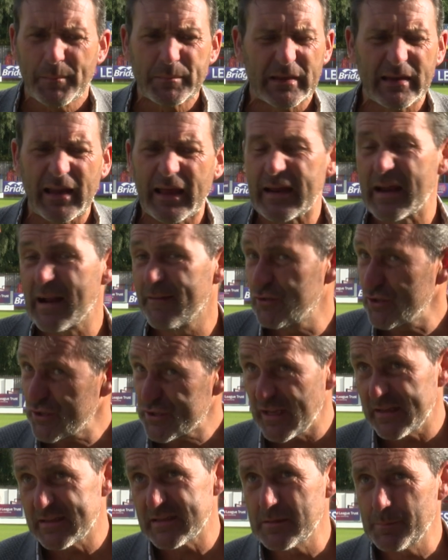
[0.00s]
I'm delighted. I've just
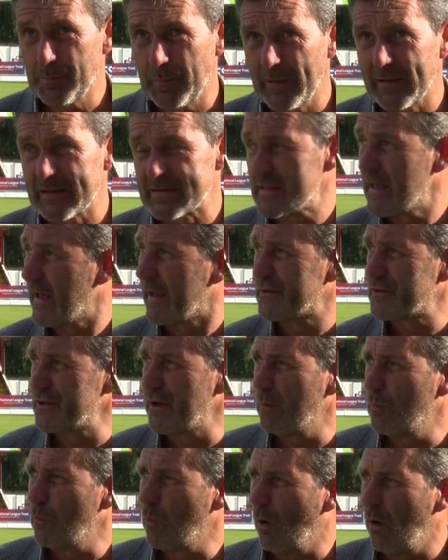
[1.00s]
said to the players there, do you
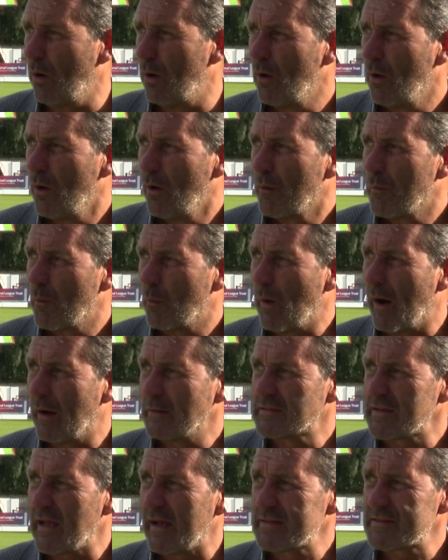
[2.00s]
know what?
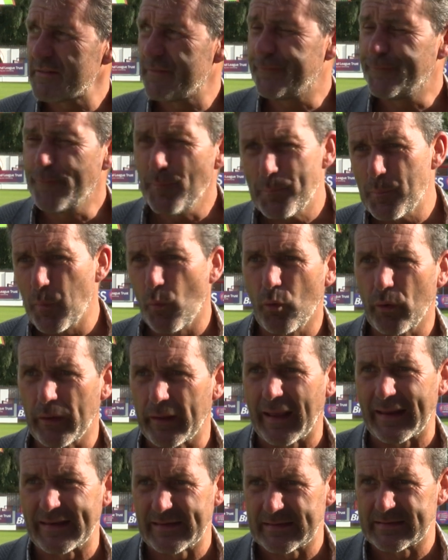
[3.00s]
As a
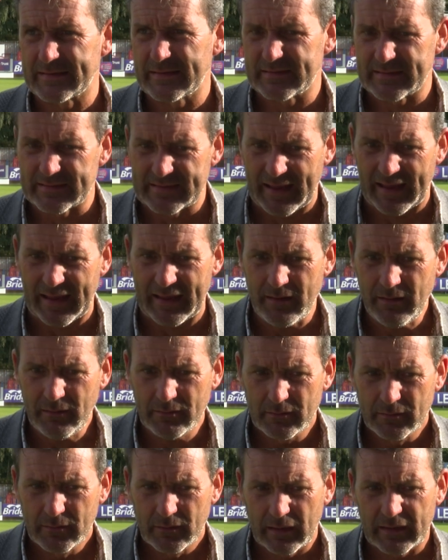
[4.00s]
footballing entity today,
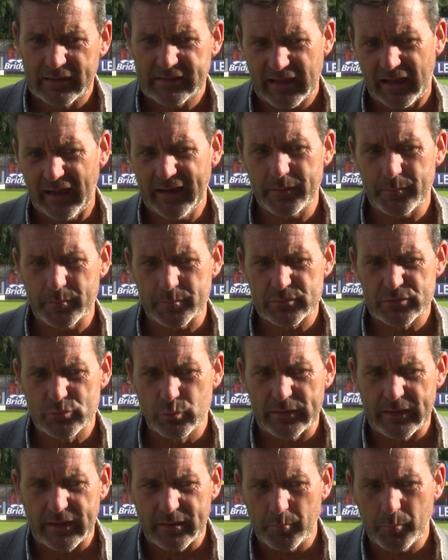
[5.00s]
at times
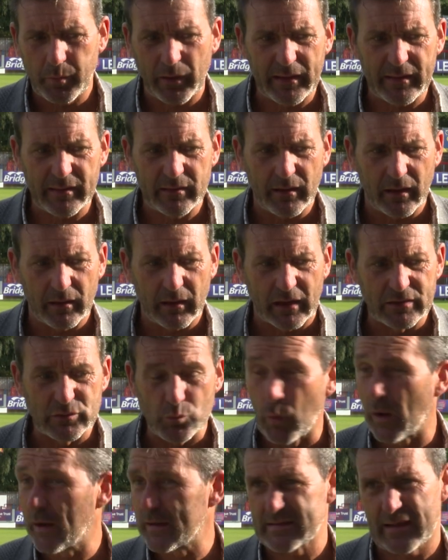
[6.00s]
we didn't play as
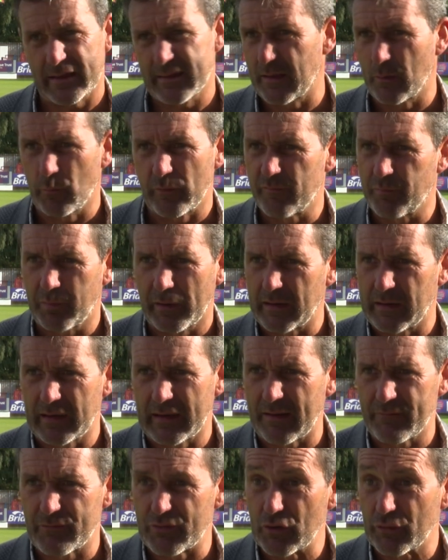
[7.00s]
well as I think we've played in
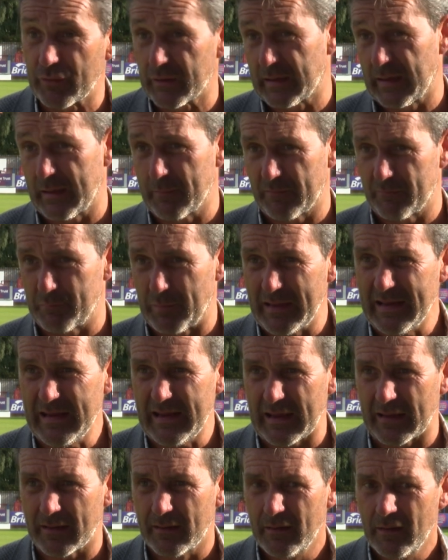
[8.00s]
every other game I've been
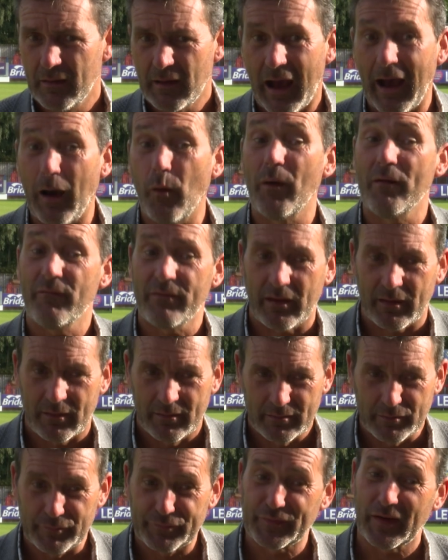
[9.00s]
here. However,
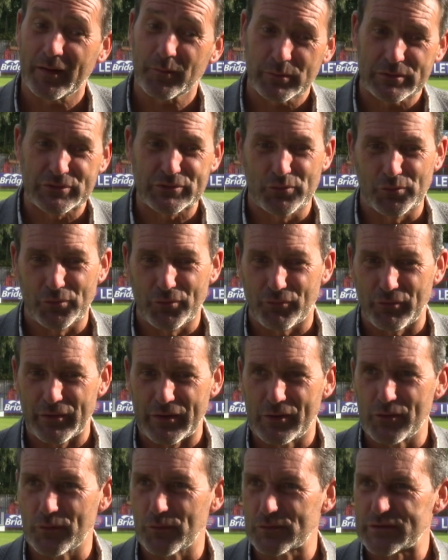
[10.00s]
the fact we'd scored
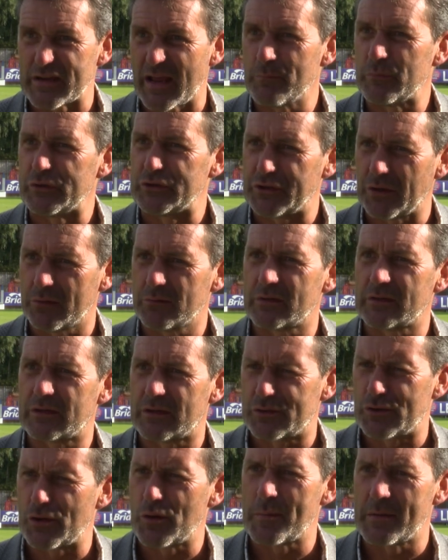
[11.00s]
three goals and we showed the
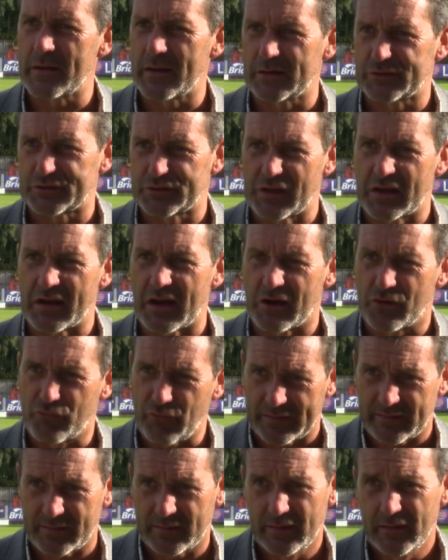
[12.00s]
determination and the
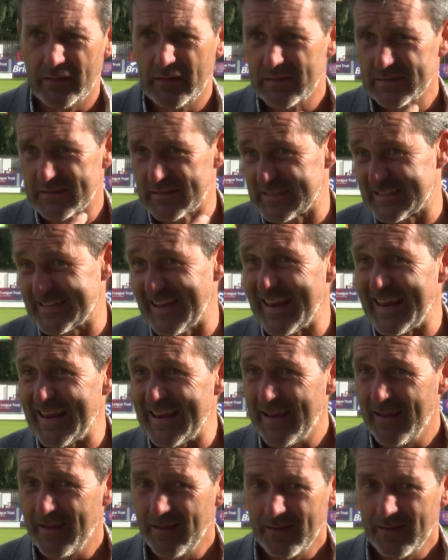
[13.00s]
grit to stay